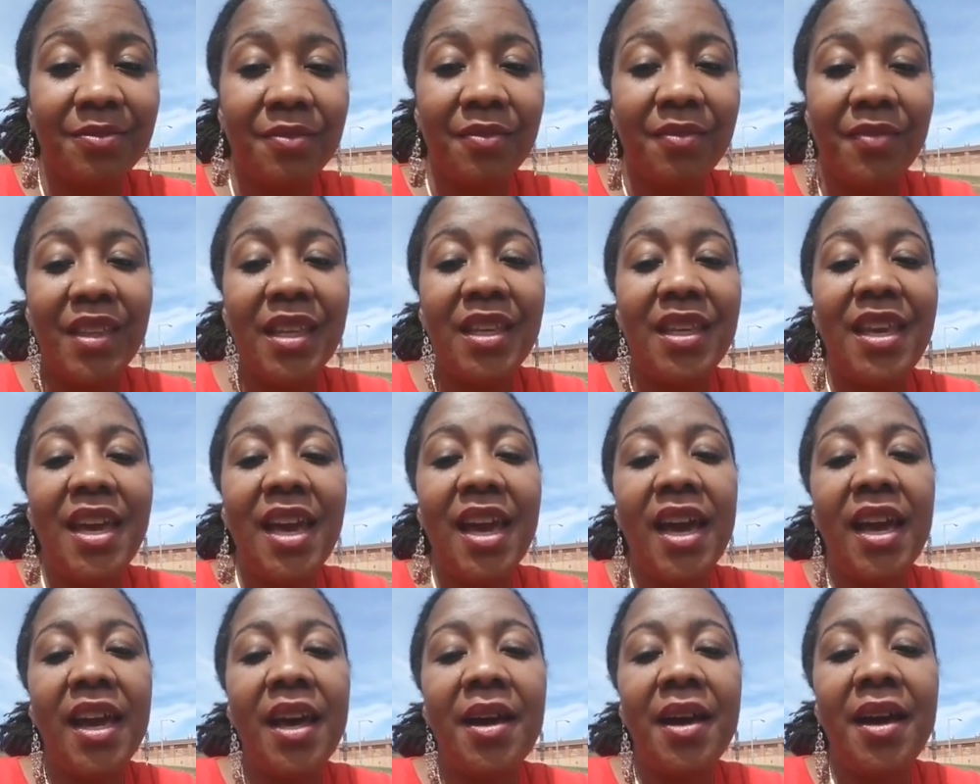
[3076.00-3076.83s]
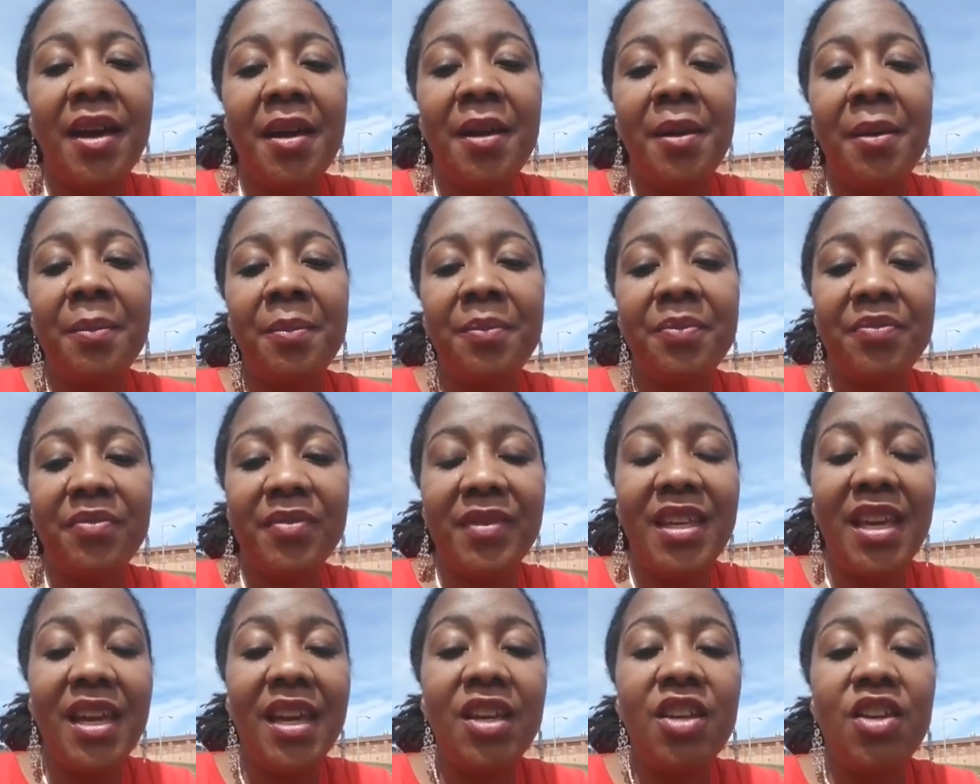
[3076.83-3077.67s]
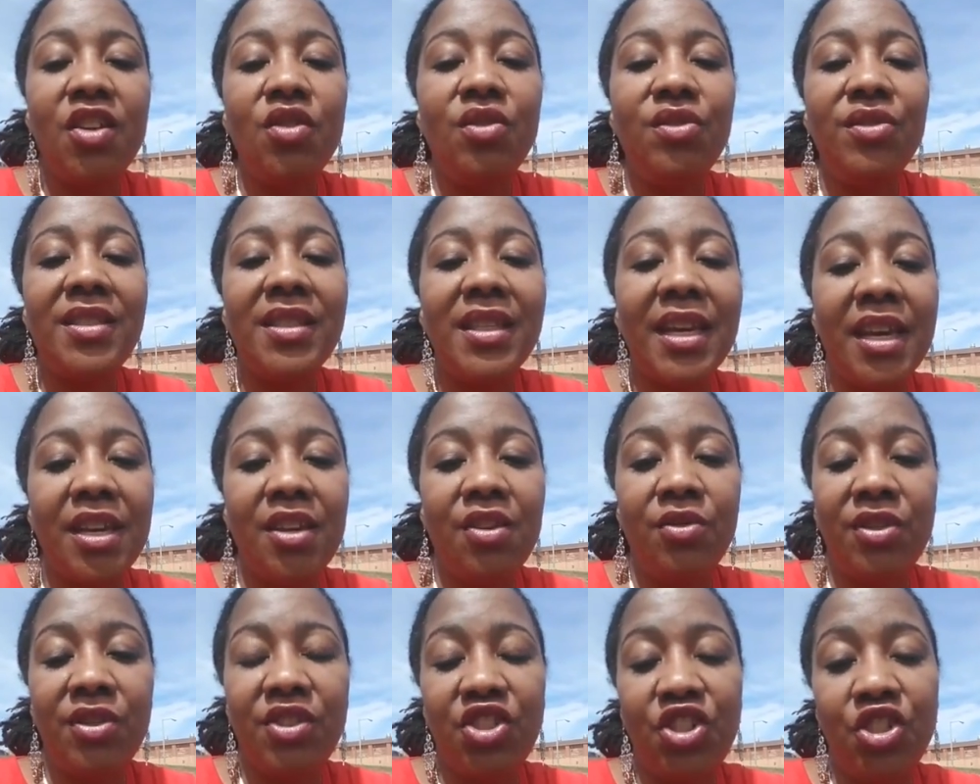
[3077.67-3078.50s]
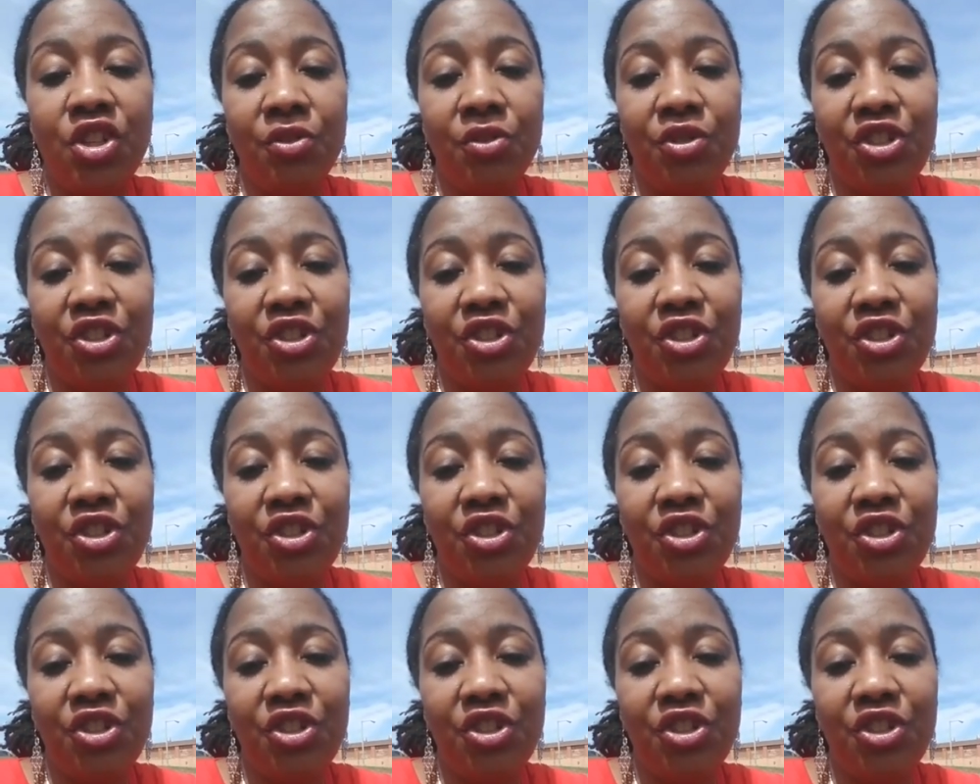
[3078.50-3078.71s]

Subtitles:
Yeah, you say you